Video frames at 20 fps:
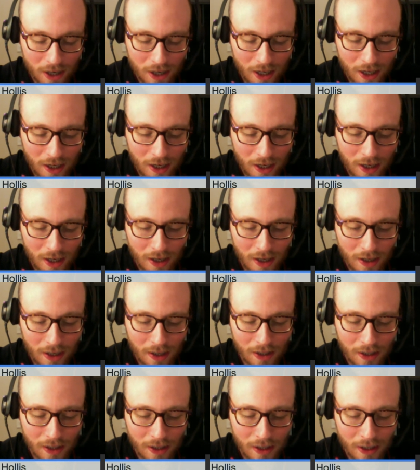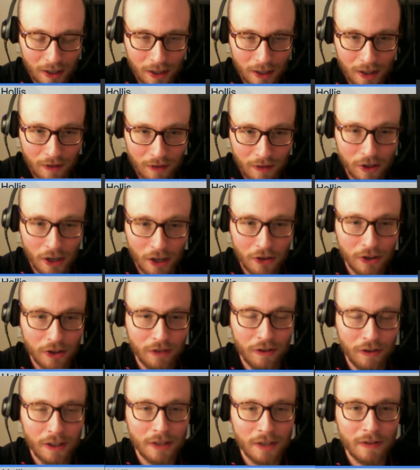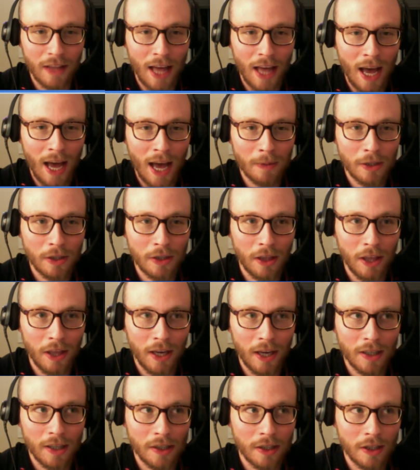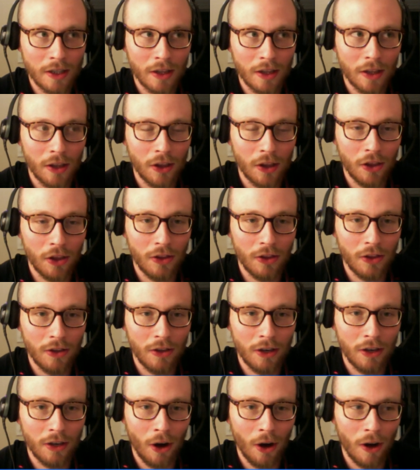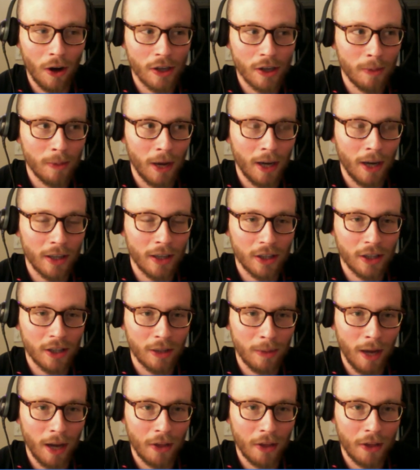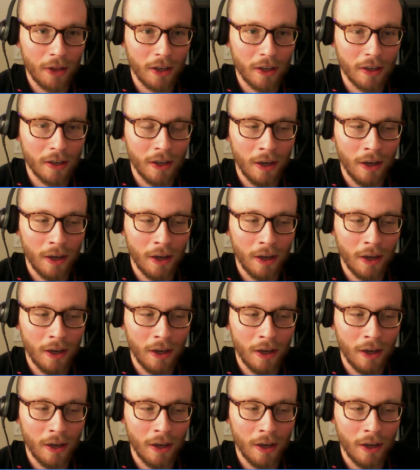another defensive lapse that is caused by a center back, then